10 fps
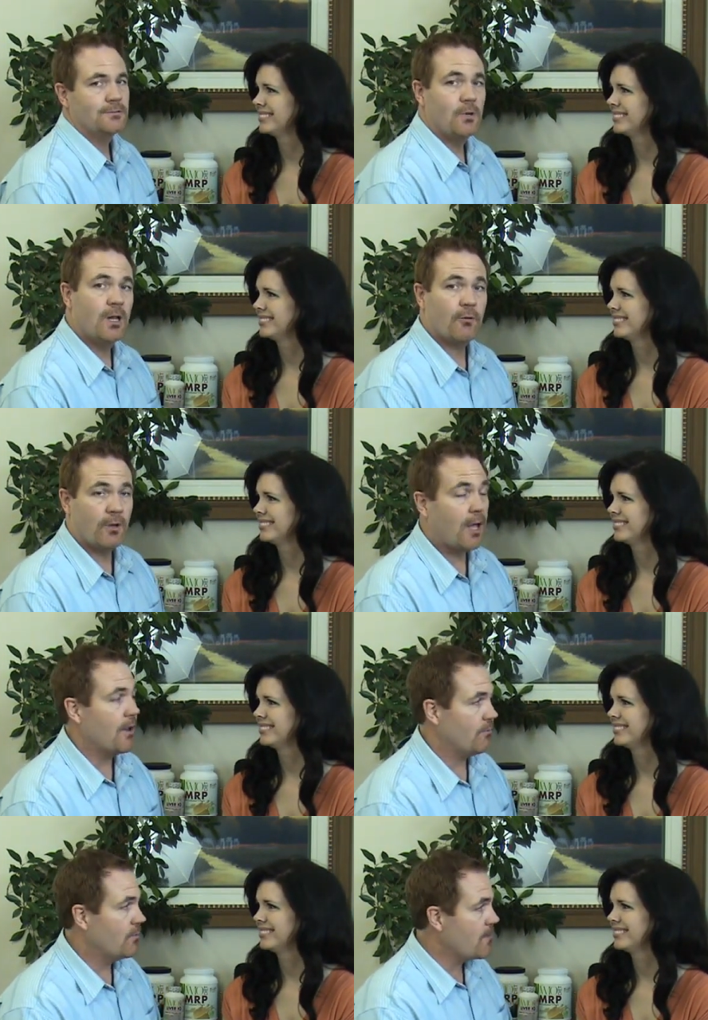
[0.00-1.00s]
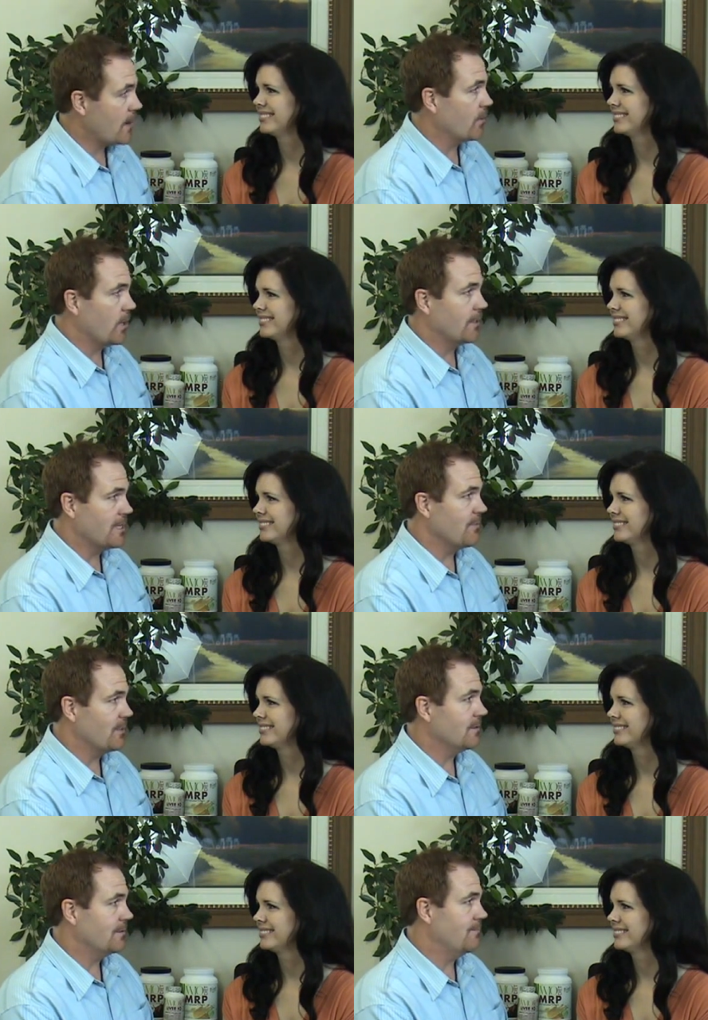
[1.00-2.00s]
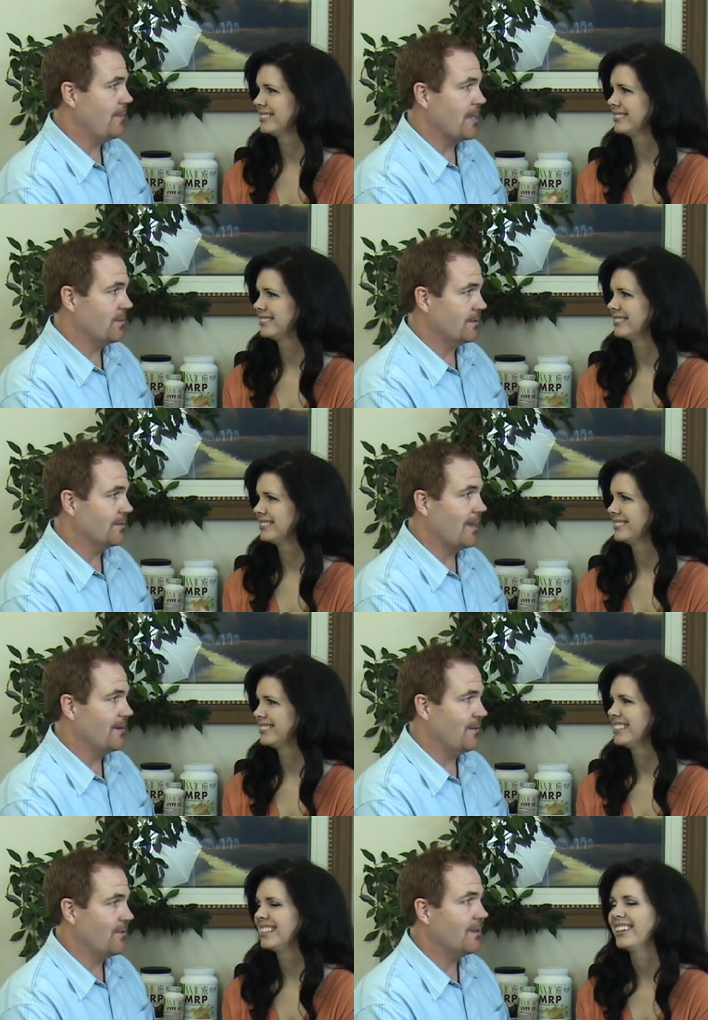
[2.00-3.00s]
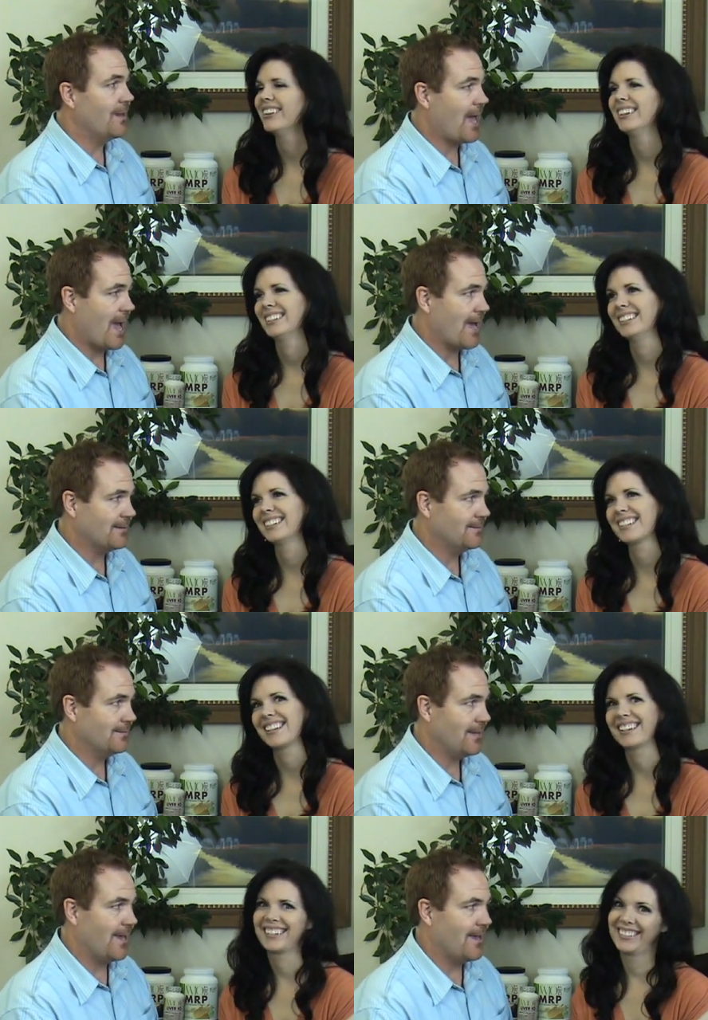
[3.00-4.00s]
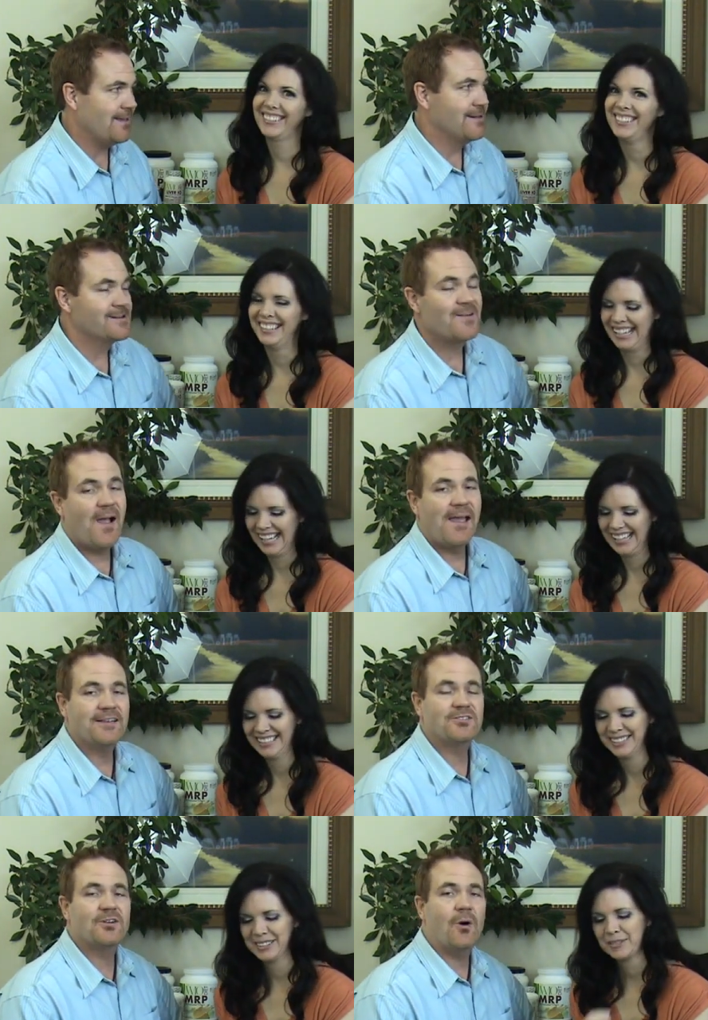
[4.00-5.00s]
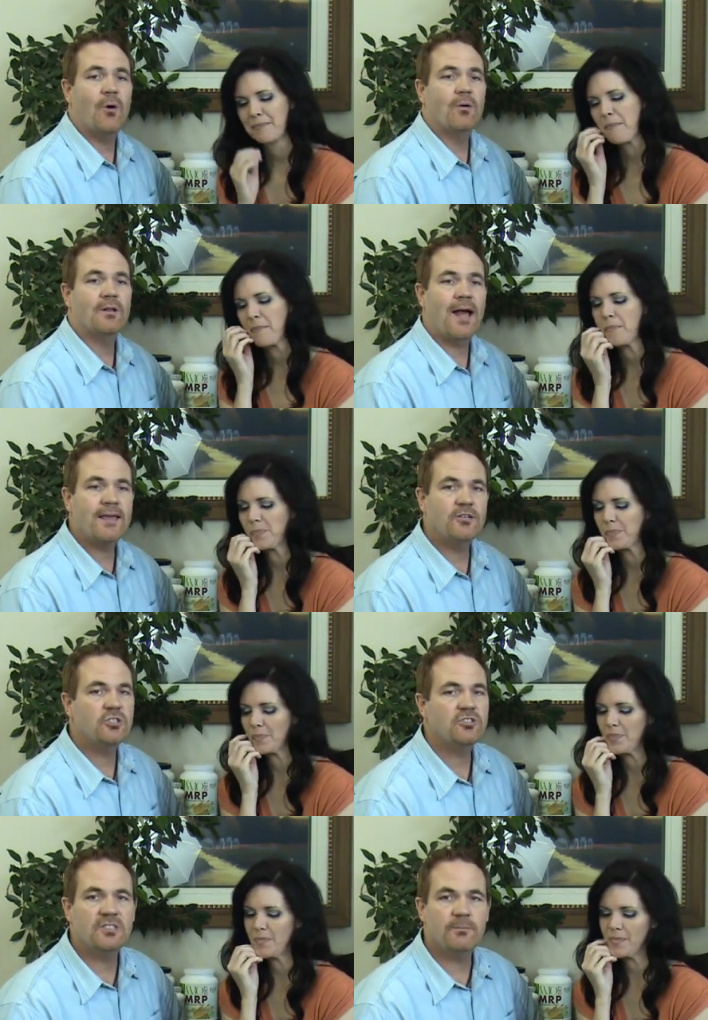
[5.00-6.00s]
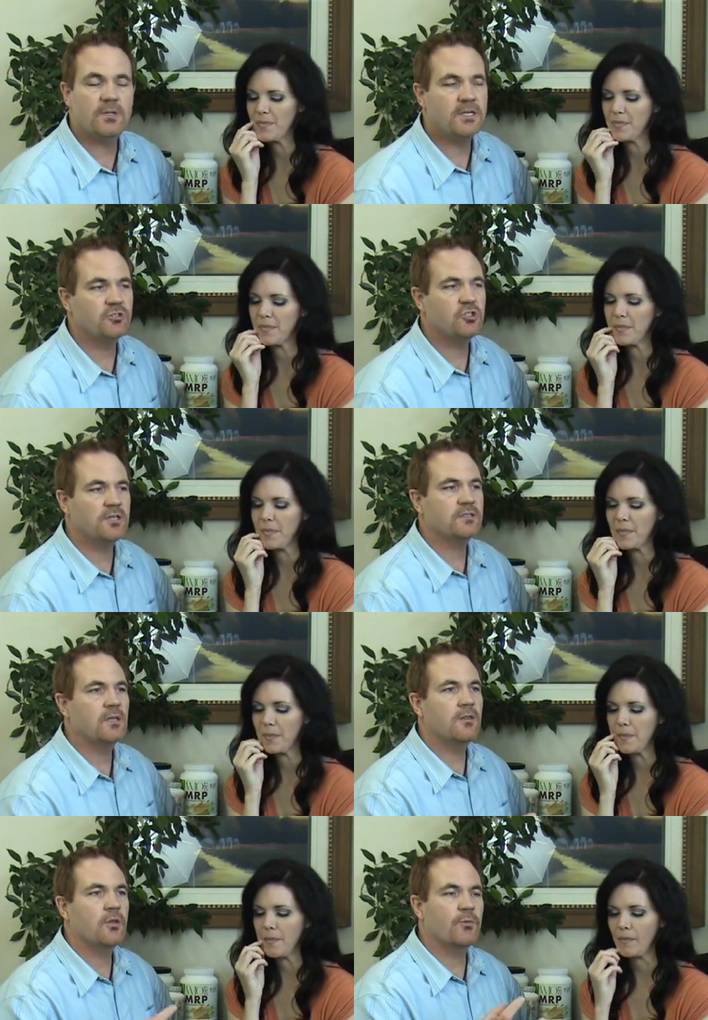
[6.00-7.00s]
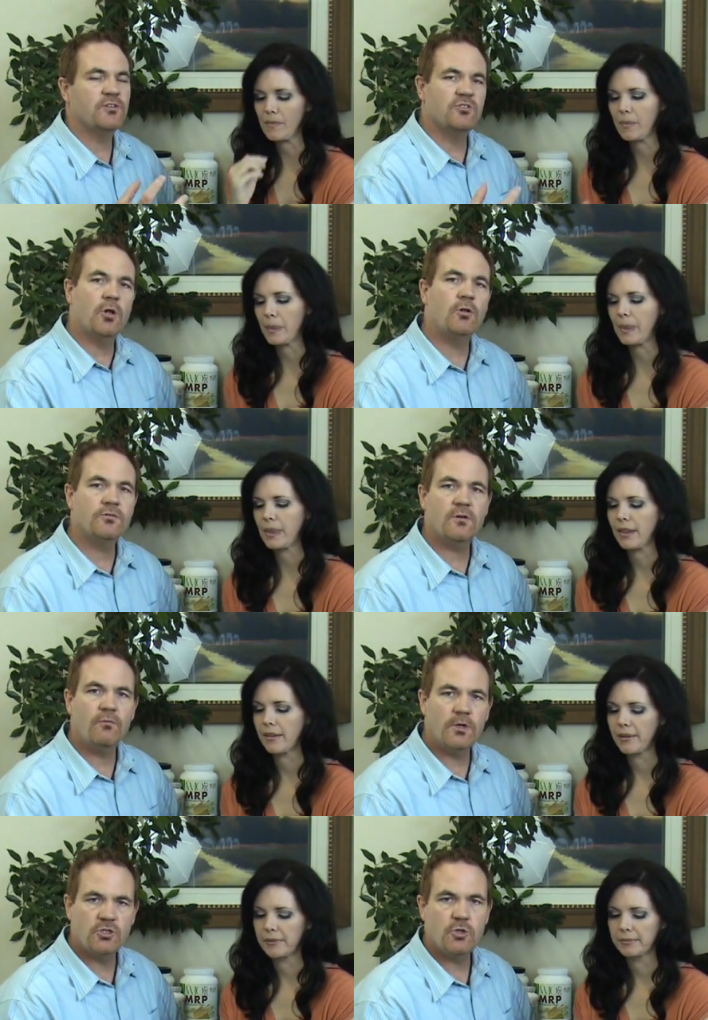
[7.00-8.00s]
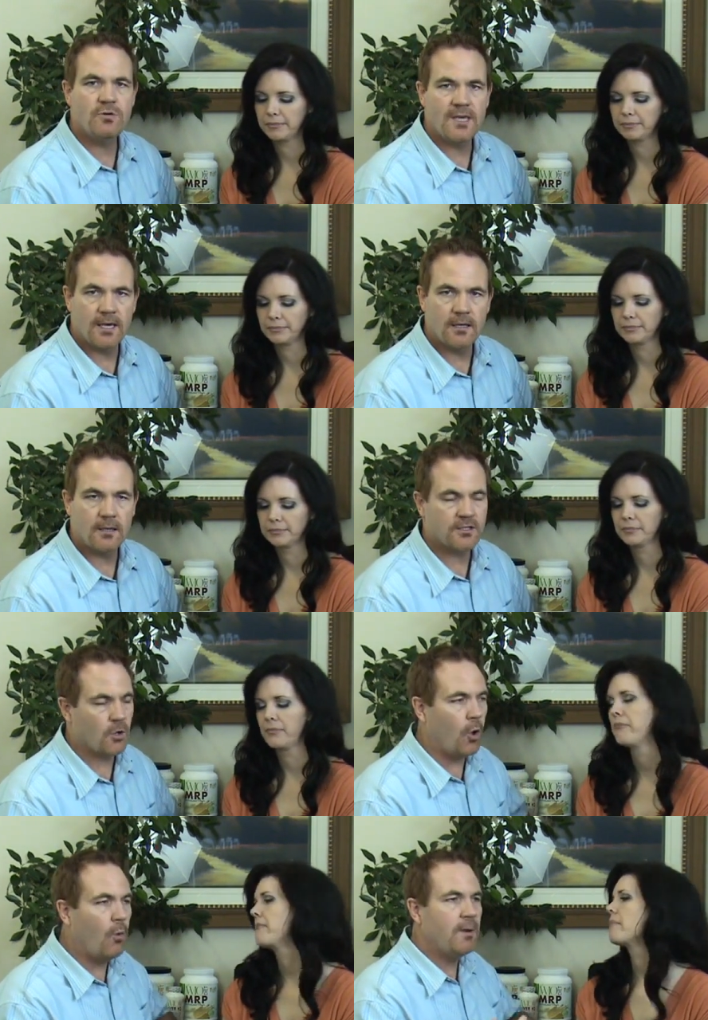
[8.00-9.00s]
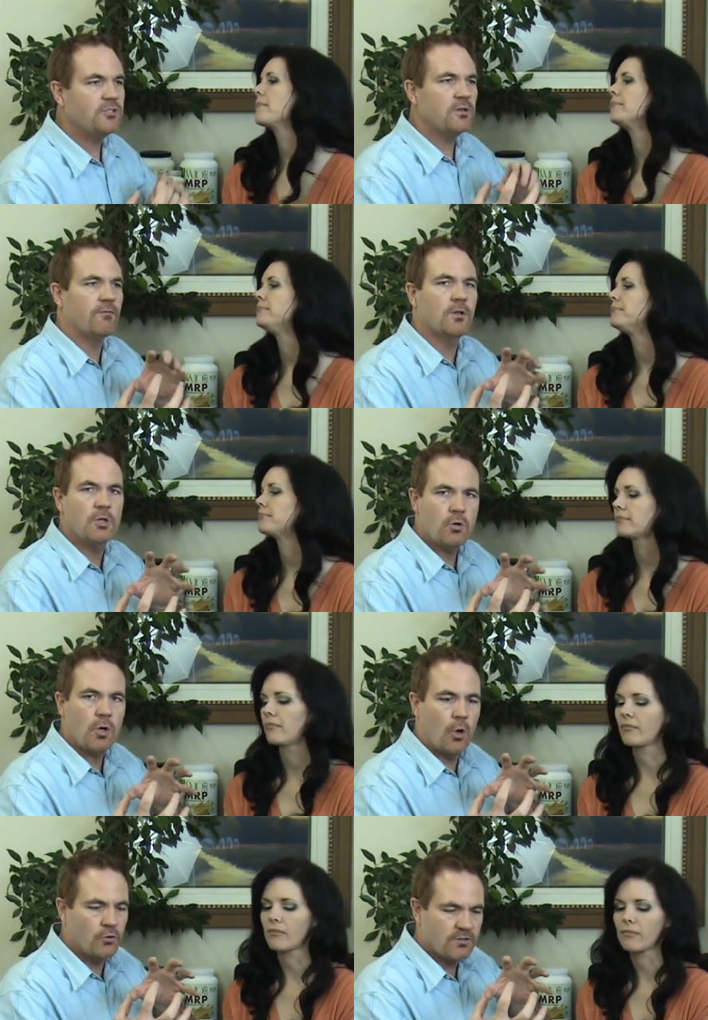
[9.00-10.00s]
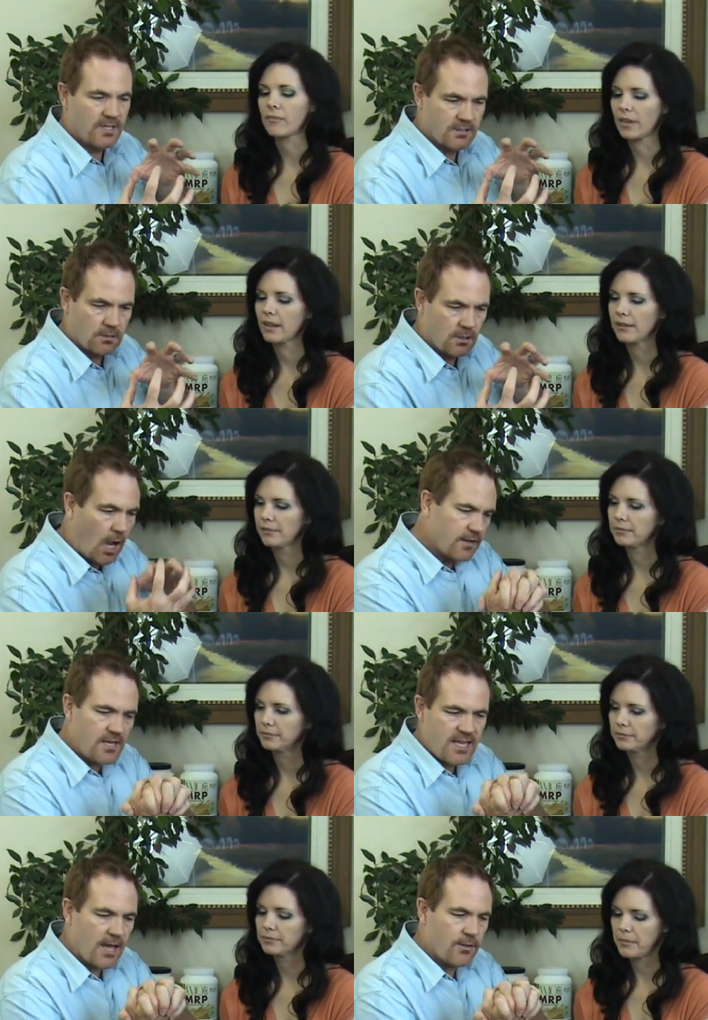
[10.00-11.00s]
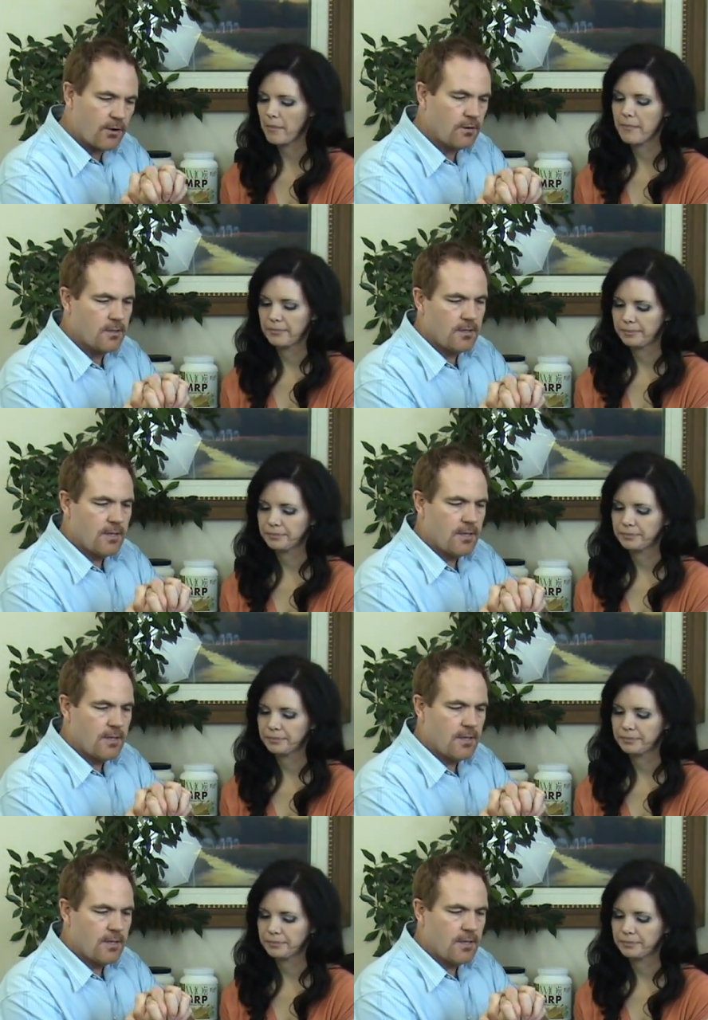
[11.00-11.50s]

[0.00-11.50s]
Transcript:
Speaker 1: Well, I remember not to keep this, make this a scientific class. okay. And so, glycogen simply is just the results of what you get. It's a whole bunch of glucose that's got together